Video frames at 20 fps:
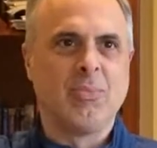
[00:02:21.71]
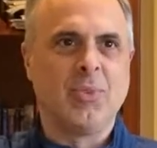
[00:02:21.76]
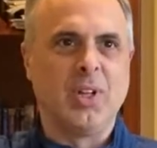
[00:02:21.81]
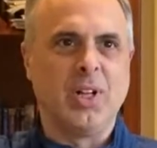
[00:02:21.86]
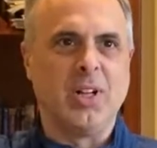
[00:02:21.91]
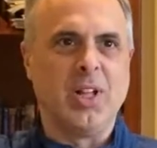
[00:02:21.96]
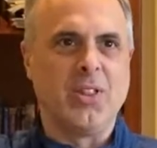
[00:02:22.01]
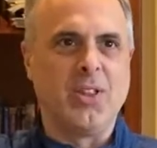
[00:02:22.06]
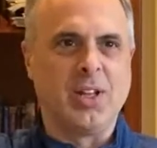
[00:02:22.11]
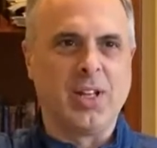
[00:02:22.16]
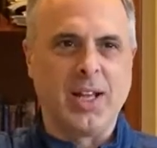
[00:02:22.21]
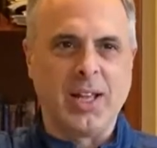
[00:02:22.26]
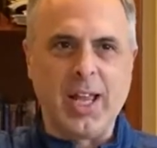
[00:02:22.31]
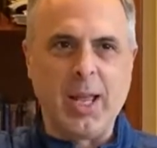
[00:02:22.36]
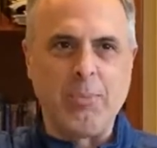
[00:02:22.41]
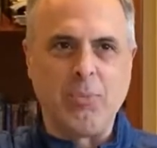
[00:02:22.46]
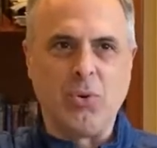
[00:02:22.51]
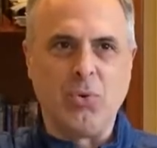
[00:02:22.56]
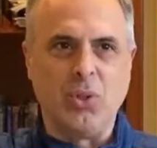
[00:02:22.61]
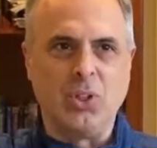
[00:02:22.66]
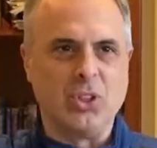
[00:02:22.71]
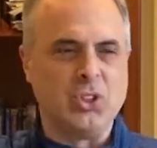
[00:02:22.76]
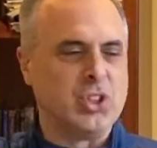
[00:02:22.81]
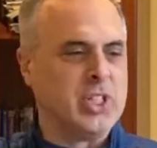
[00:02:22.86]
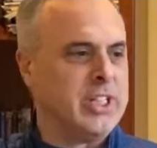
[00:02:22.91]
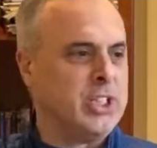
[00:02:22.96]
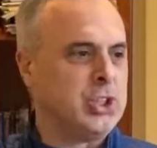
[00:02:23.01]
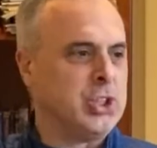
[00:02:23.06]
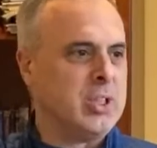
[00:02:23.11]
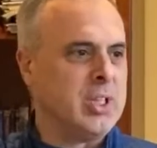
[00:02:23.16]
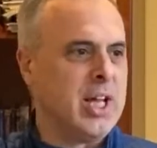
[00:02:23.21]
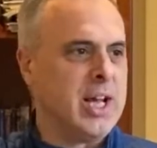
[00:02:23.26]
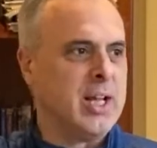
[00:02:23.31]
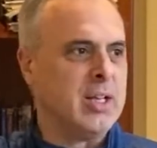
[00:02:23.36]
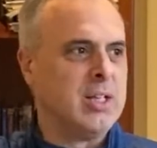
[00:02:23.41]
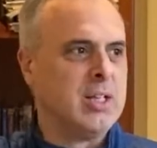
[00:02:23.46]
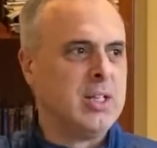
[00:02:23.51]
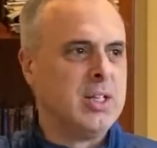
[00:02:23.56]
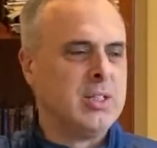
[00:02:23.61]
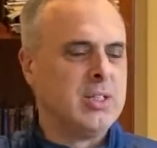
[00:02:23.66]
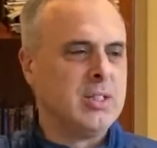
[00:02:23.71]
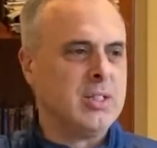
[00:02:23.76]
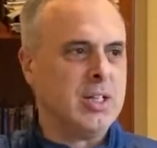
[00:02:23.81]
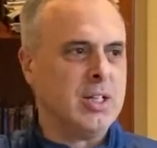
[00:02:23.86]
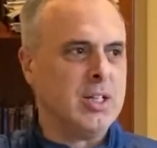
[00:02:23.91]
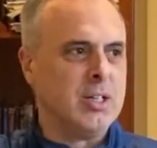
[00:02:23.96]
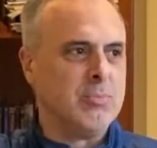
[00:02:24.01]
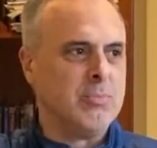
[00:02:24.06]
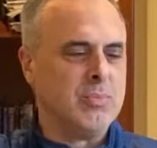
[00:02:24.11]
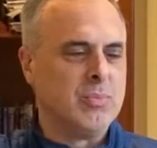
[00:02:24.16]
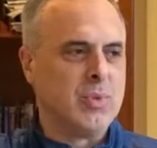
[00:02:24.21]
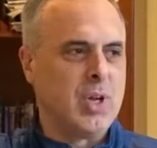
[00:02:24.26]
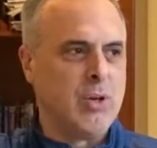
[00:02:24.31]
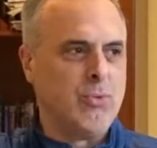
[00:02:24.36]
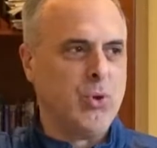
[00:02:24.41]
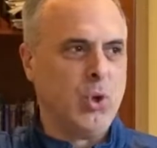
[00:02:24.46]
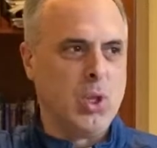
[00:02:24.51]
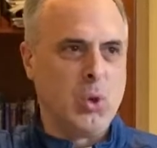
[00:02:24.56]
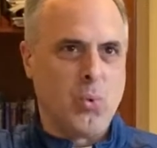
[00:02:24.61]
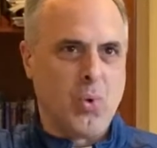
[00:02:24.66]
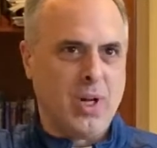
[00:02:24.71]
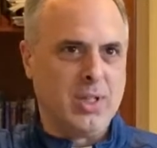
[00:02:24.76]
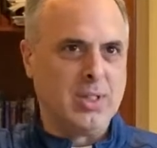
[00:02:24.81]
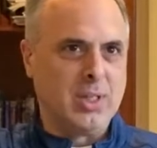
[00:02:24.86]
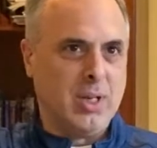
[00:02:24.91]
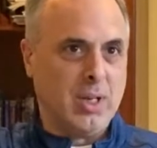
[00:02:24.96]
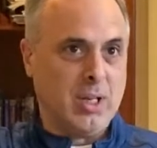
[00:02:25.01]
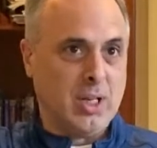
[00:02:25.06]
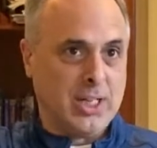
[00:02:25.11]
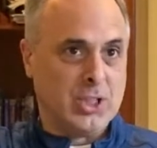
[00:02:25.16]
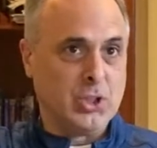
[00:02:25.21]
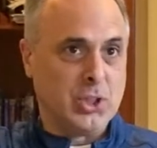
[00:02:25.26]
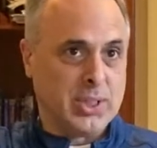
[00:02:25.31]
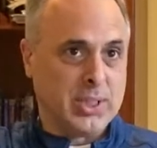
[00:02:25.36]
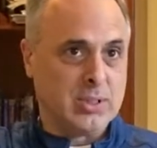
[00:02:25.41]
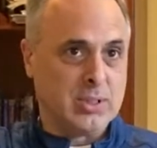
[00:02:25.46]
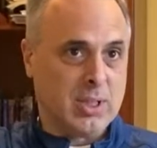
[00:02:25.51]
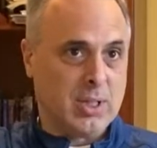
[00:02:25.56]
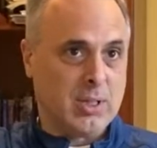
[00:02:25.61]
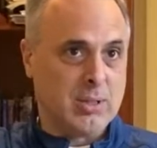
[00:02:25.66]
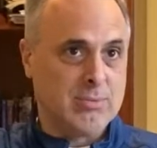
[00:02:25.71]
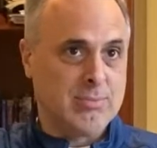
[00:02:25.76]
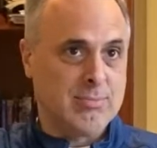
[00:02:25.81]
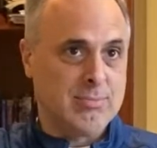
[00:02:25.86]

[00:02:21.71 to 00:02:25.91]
And I think I came to the realization that I really wanted an electric guitar.